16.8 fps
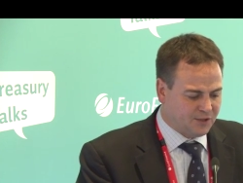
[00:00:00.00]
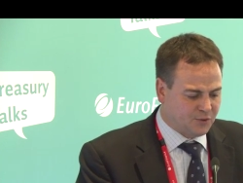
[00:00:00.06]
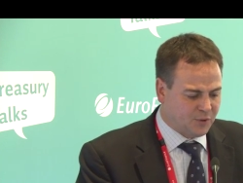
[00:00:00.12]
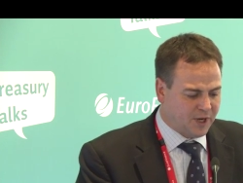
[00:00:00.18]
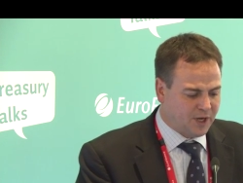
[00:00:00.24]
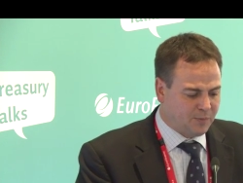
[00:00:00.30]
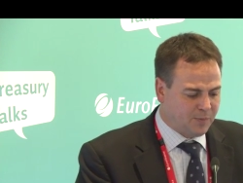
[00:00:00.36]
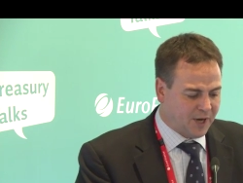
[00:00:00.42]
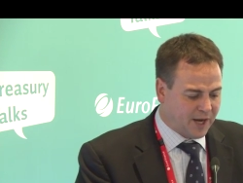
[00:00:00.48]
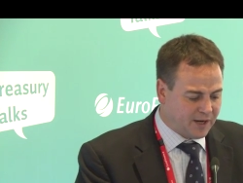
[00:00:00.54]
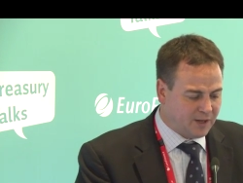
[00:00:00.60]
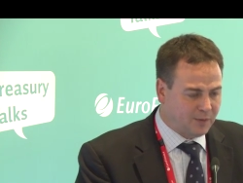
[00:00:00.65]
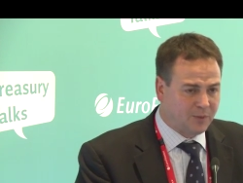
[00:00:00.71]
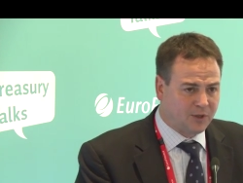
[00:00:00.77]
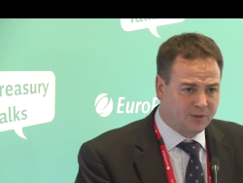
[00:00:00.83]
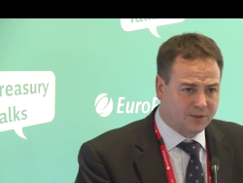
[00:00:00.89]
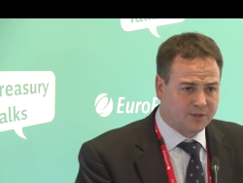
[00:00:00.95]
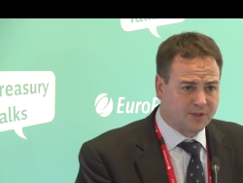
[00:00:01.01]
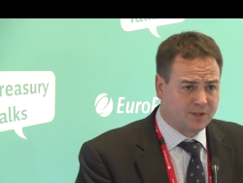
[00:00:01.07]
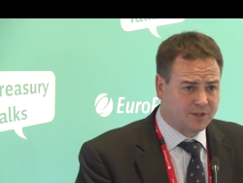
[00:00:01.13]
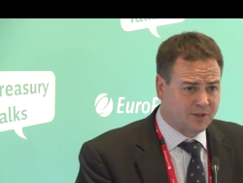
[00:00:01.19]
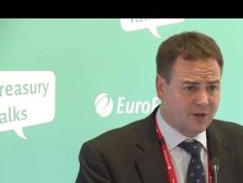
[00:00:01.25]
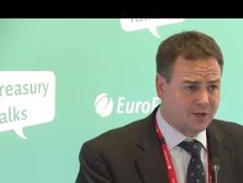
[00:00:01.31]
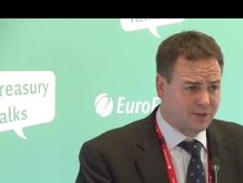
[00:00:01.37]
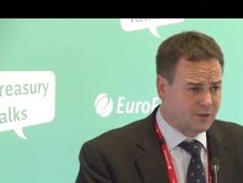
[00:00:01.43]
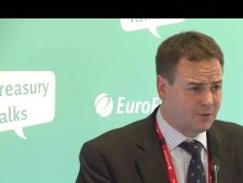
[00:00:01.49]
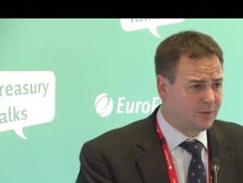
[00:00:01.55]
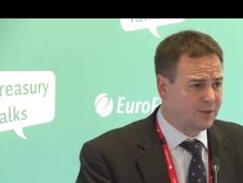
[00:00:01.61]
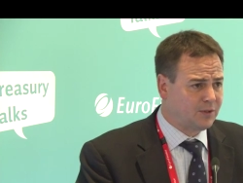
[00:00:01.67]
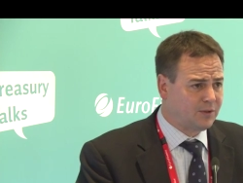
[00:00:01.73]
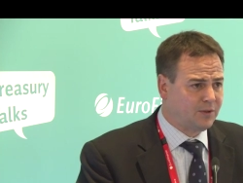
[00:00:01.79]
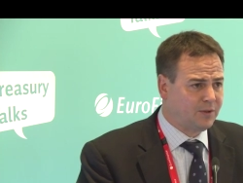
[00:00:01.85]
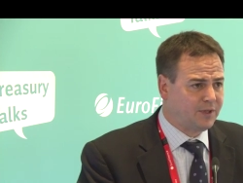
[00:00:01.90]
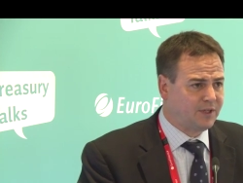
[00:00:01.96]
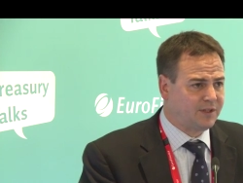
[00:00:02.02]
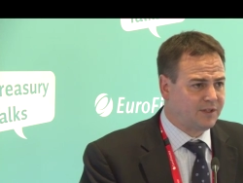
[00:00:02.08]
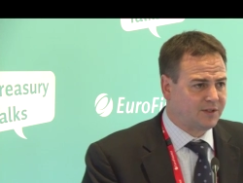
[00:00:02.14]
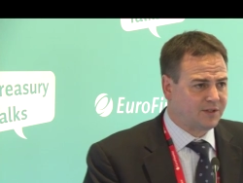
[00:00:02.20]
Trade payables is also included.